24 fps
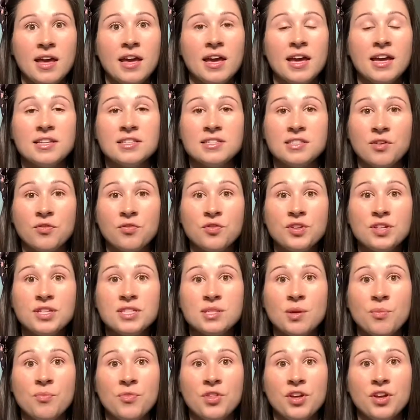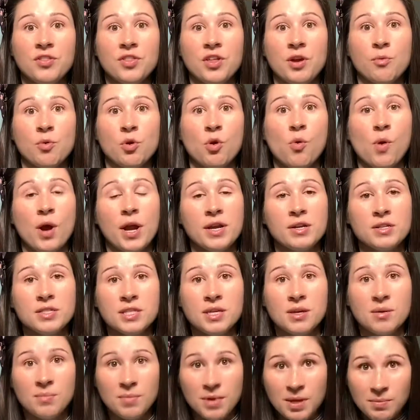It's definitely something that requires
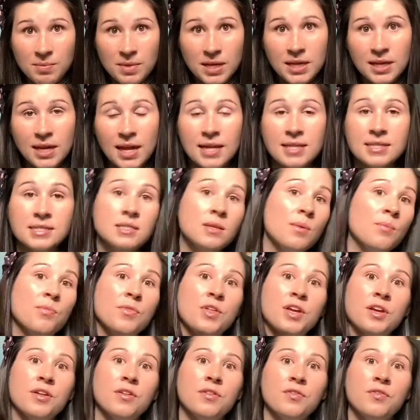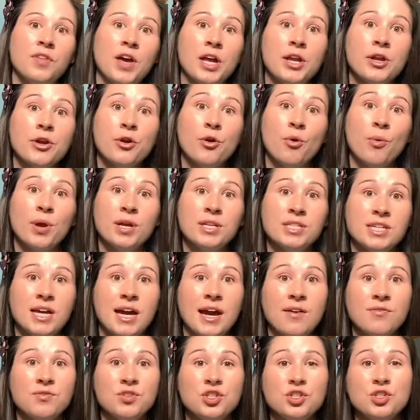commitment and something that you're going to
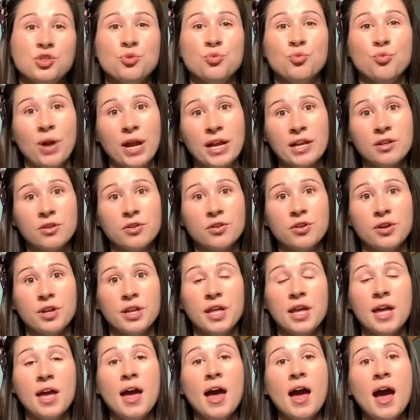have to do regularly.